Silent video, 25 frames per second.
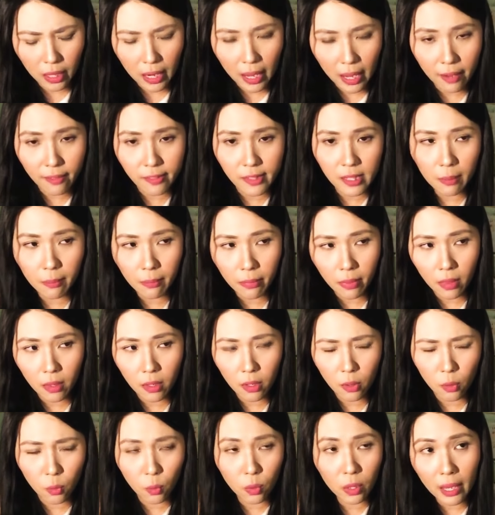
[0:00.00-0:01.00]
left
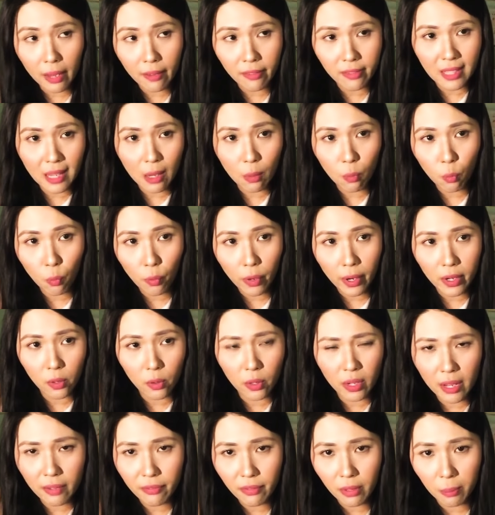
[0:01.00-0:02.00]
somewhere, you
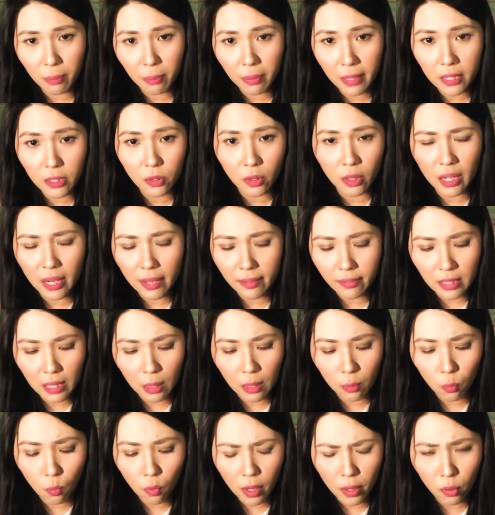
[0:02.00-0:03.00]
left a place, you left
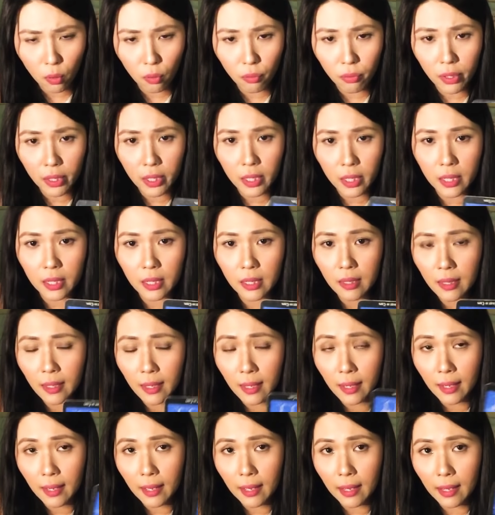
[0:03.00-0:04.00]
someone over here,
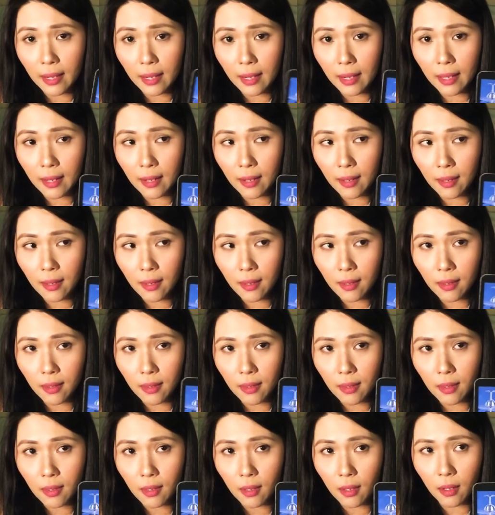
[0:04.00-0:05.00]
and then
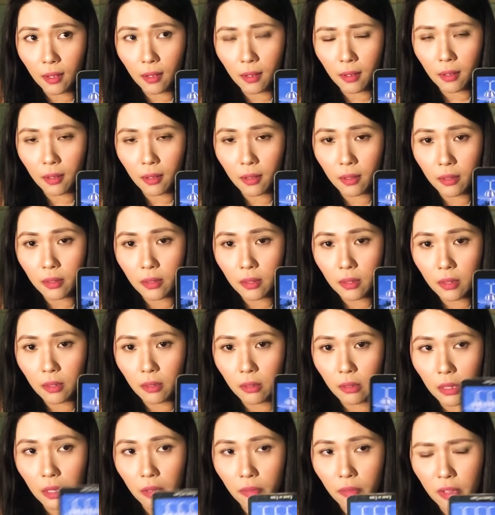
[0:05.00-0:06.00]

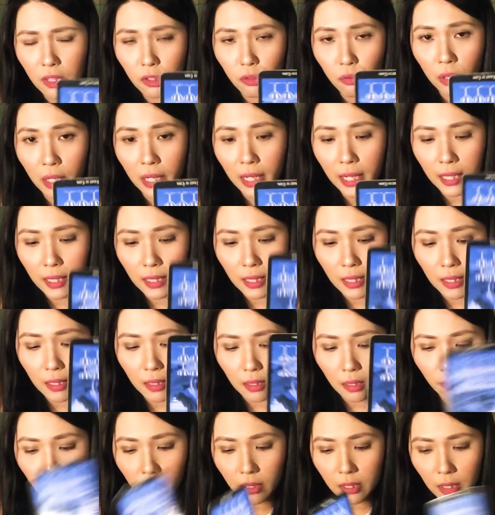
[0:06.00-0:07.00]
if it's related,
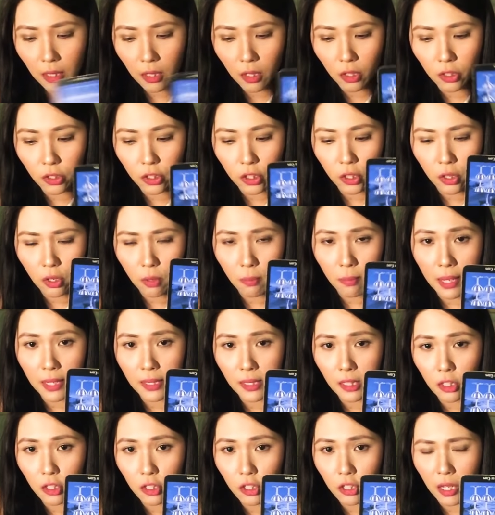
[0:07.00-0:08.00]
if it's a continued
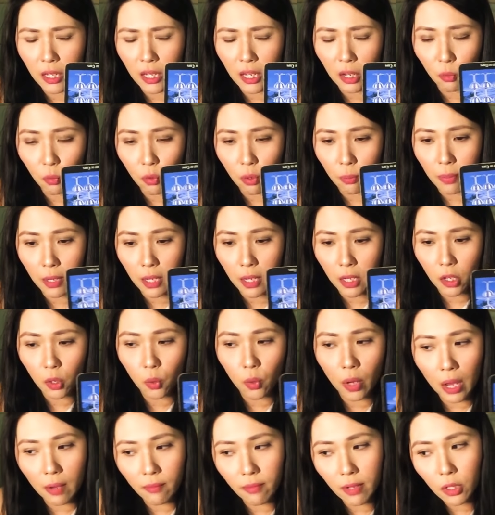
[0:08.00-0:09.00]
message, then it will be you
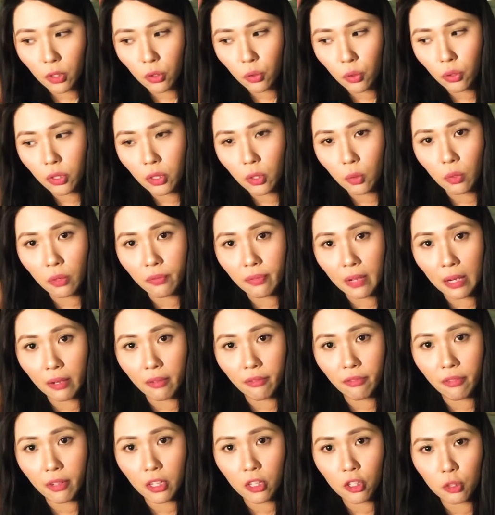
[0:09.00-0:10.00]
having to deal with
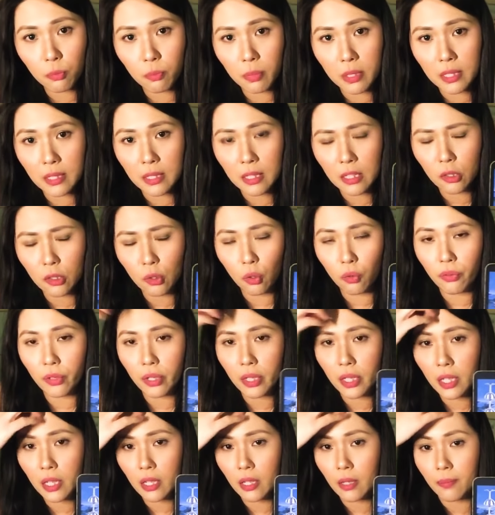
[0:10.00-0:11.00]
unfinished business over
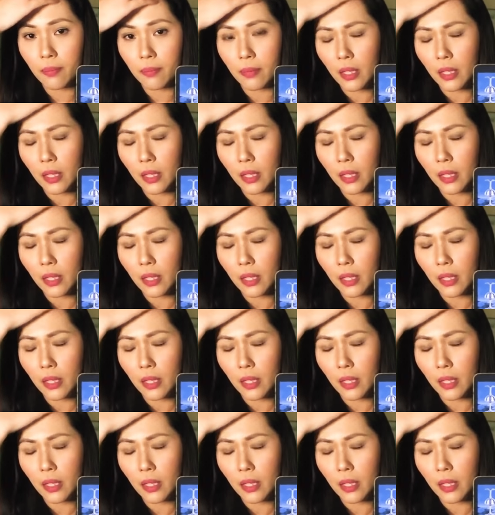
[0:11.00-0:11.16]
here,